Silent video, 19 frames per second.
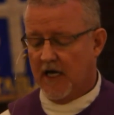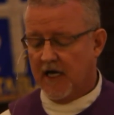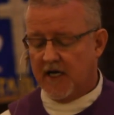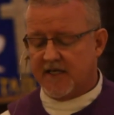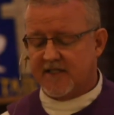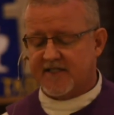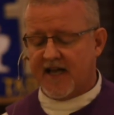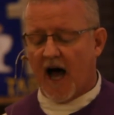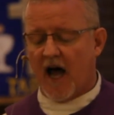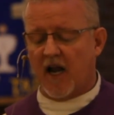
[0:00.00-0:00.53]

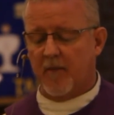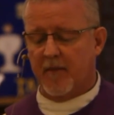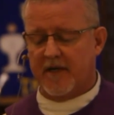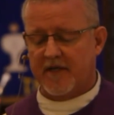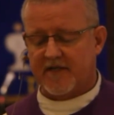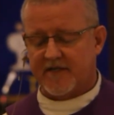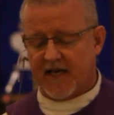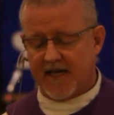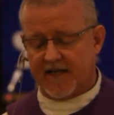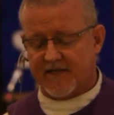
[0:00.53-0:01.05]
Solomon
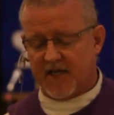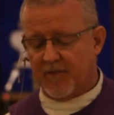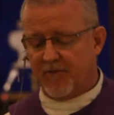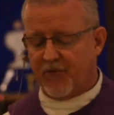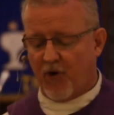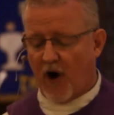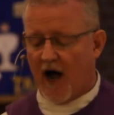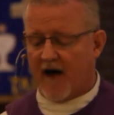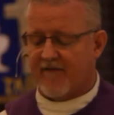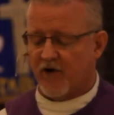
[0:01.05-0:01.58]
says in
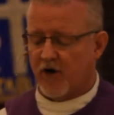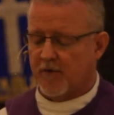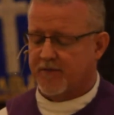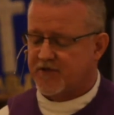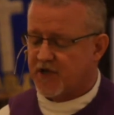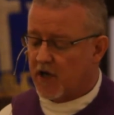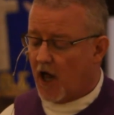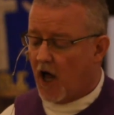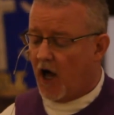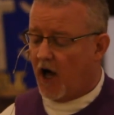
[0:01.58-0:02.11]
Proverbs,
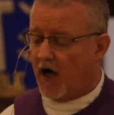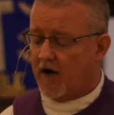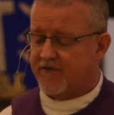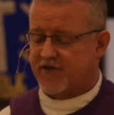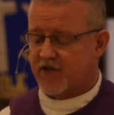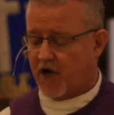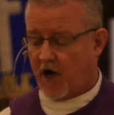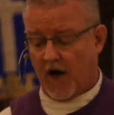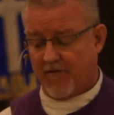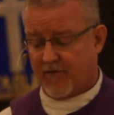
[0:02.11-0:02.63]

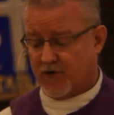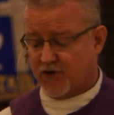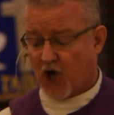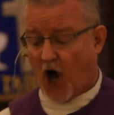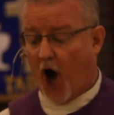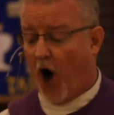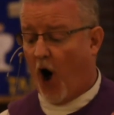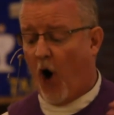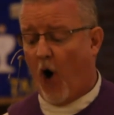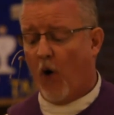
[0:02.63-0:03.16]
love covers
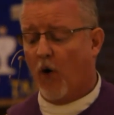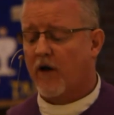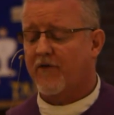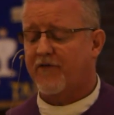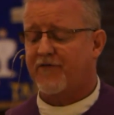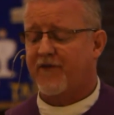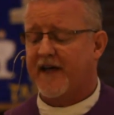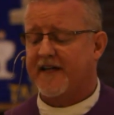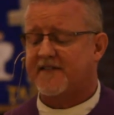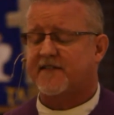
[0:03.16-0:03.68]
all
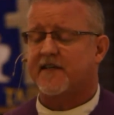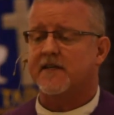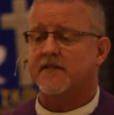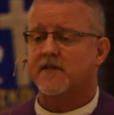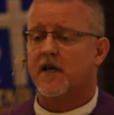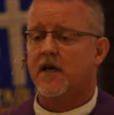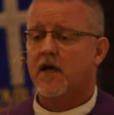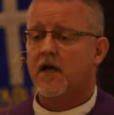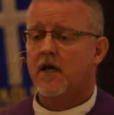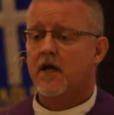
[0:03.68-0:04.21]
offenses.
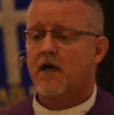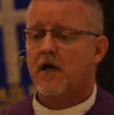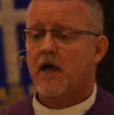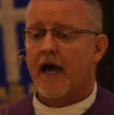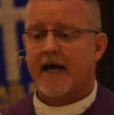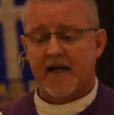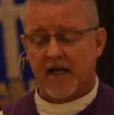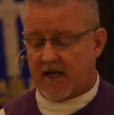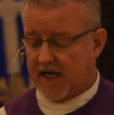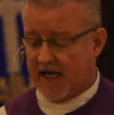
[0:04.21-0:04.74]

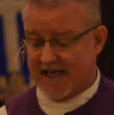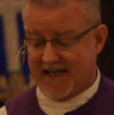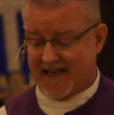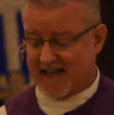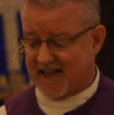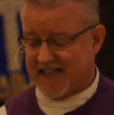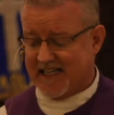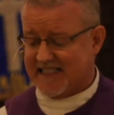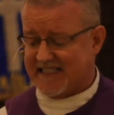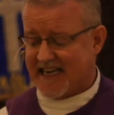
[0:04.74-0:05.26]
And in
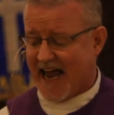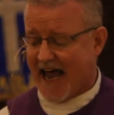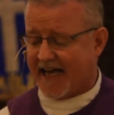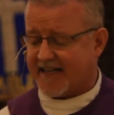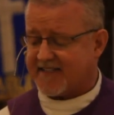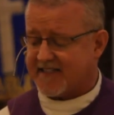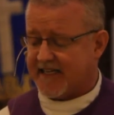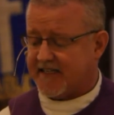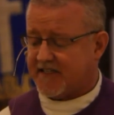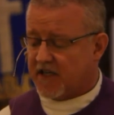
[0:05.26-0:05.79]

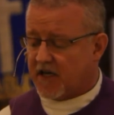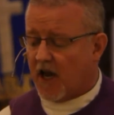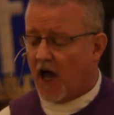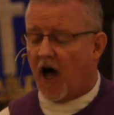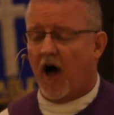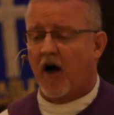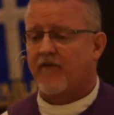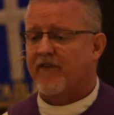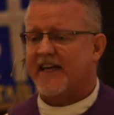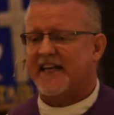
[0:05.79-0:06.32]
Ecclesiastes,
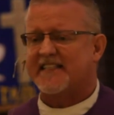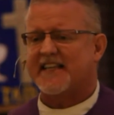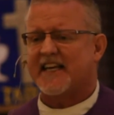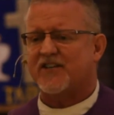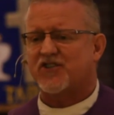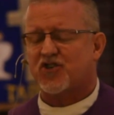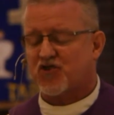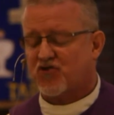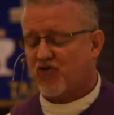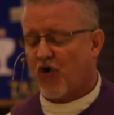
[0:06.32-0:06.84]
love is as
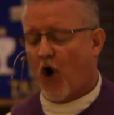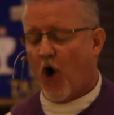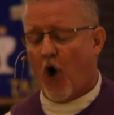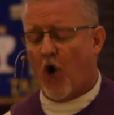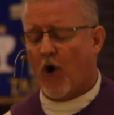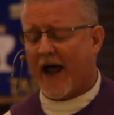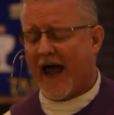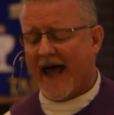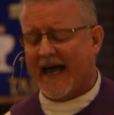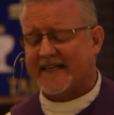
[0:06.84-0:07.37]

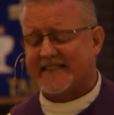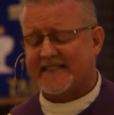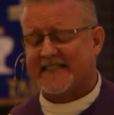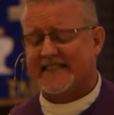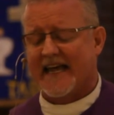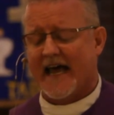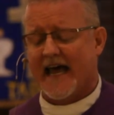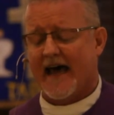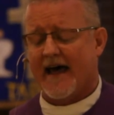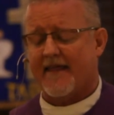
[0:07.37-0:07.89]
strong as
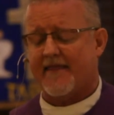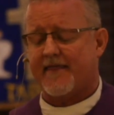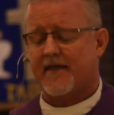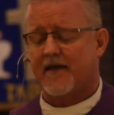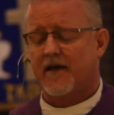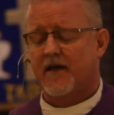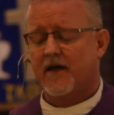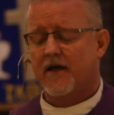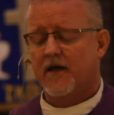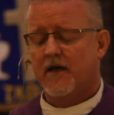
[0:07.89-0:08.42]
death.
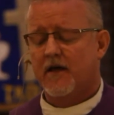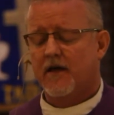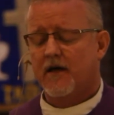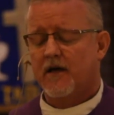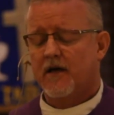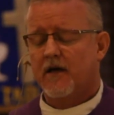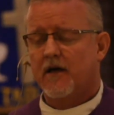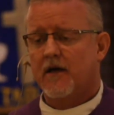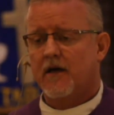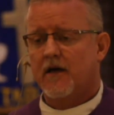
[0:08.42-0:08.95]

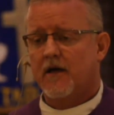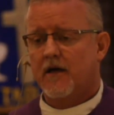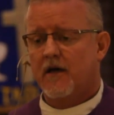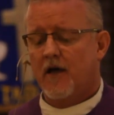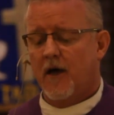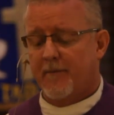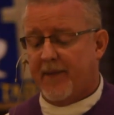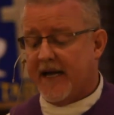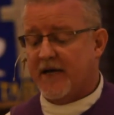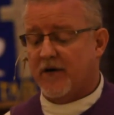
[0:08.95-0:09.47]

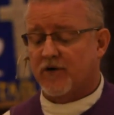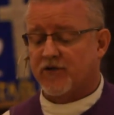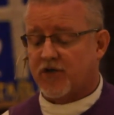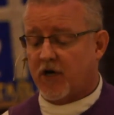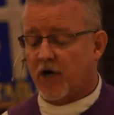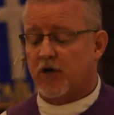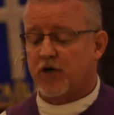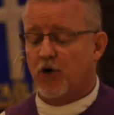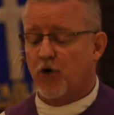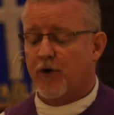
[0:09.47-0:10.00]
Peter's
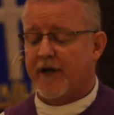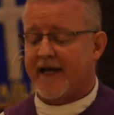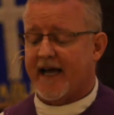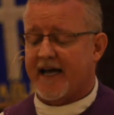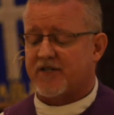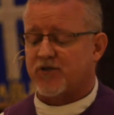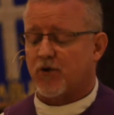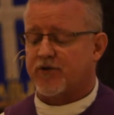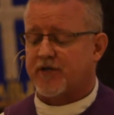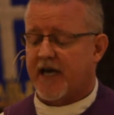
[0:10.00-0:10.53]
concluding
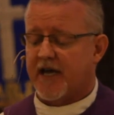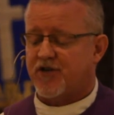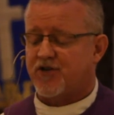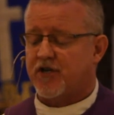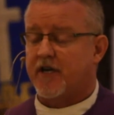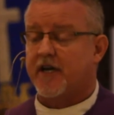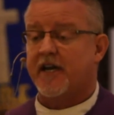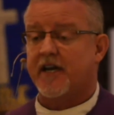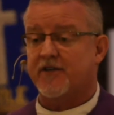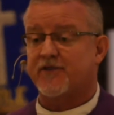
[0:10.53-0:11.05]
exhortation
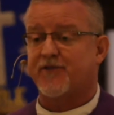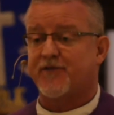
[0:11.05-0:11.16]
in his